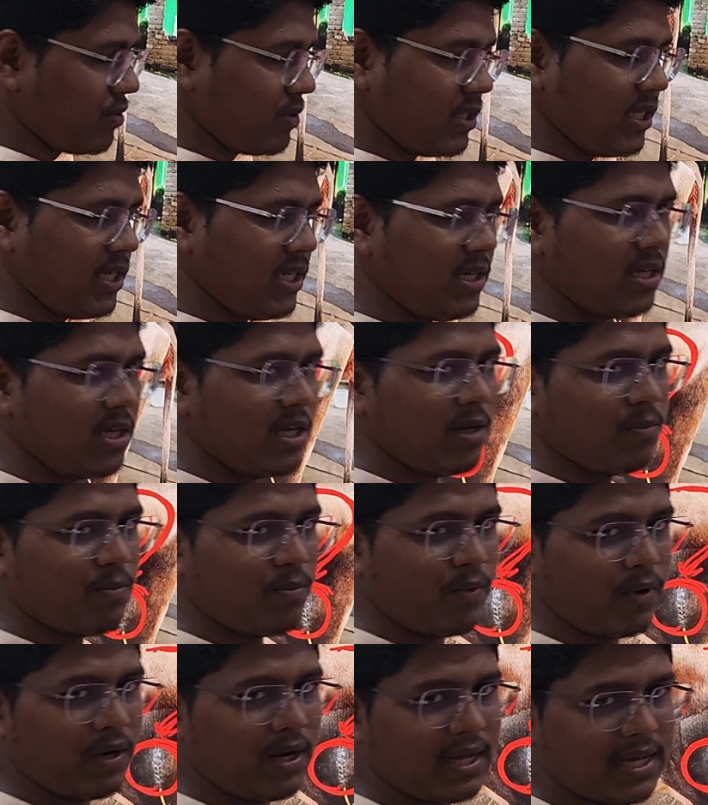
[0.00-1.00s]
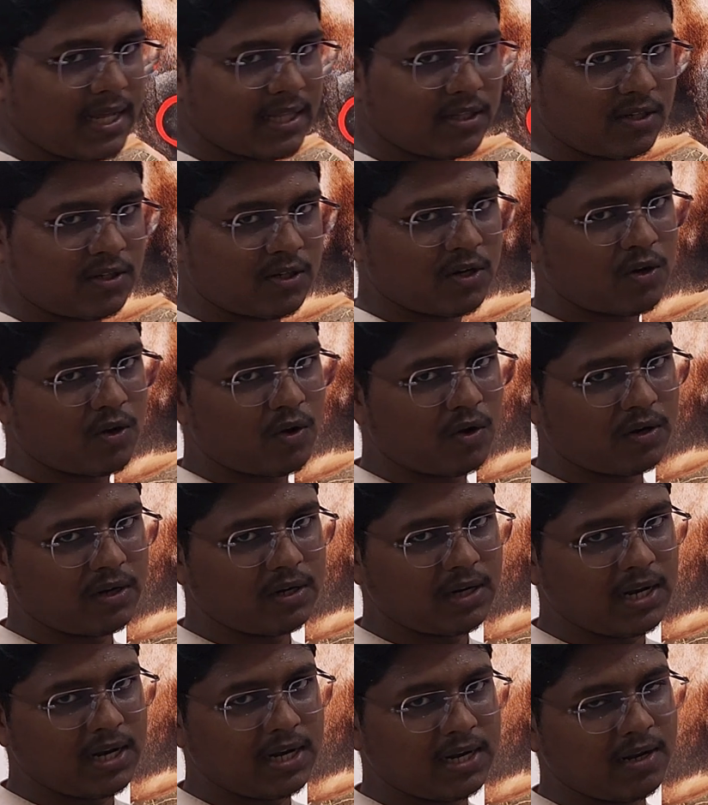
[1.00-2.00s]
to the Foley catheter
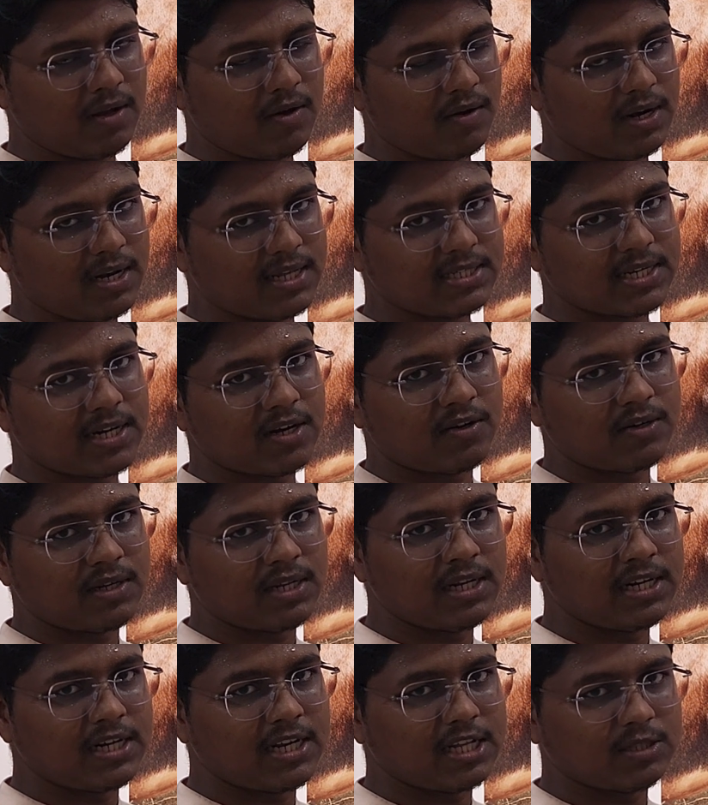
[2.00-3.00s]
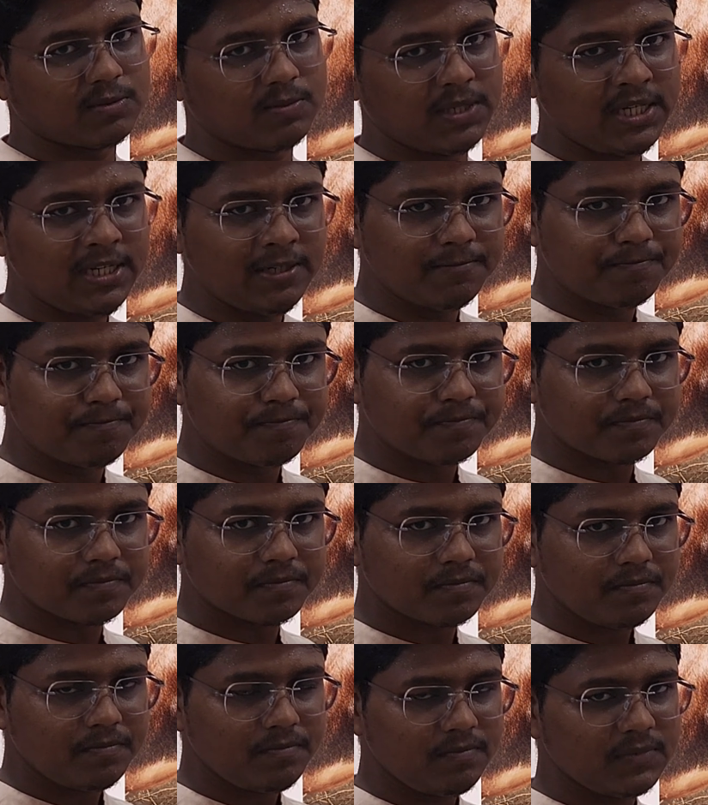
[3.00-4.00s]
unless and until it has been
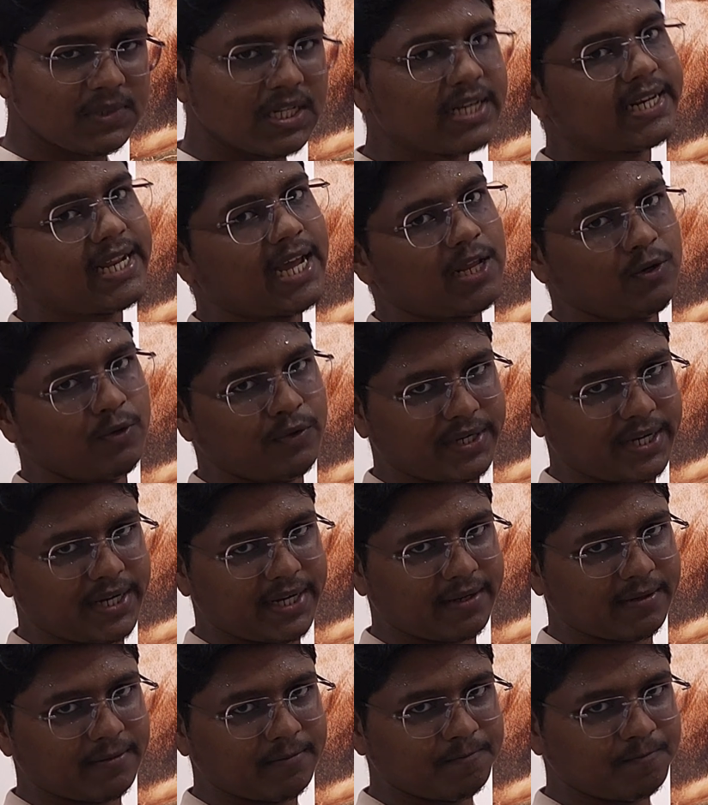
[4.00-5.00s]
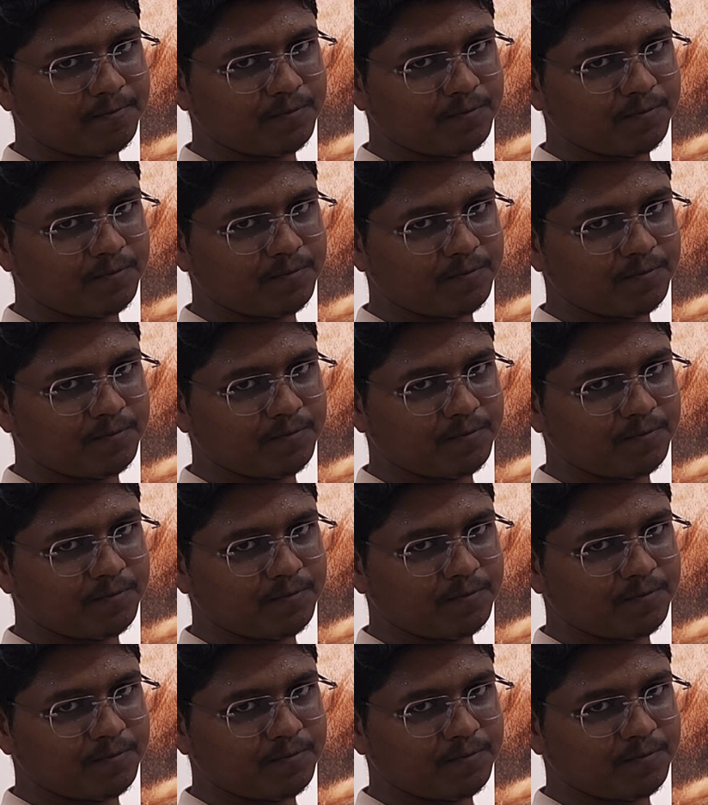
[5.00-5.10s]
diluted.